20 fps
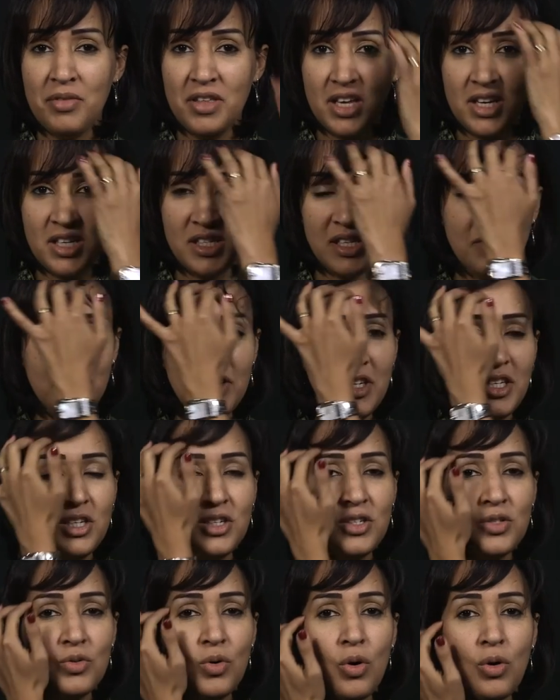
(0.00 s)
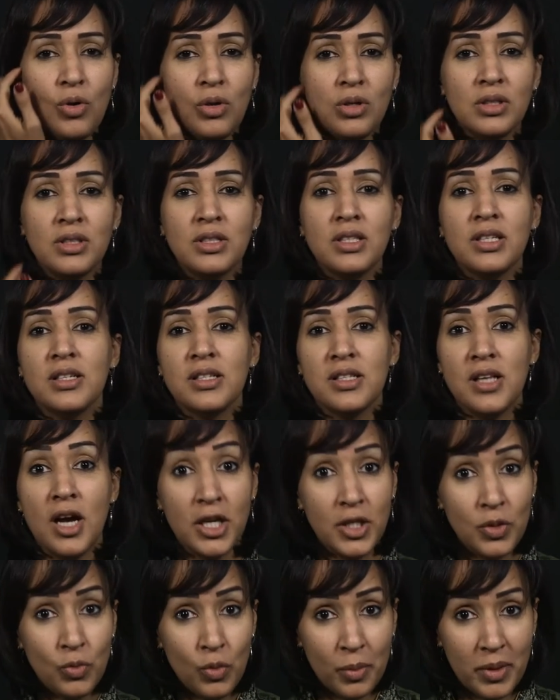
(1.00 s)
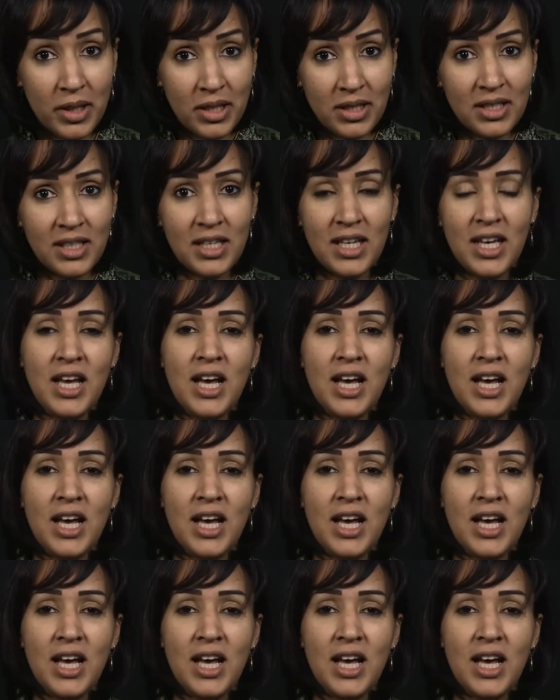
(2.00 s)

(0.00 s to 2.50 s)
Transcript: 37 years old Saudi woman.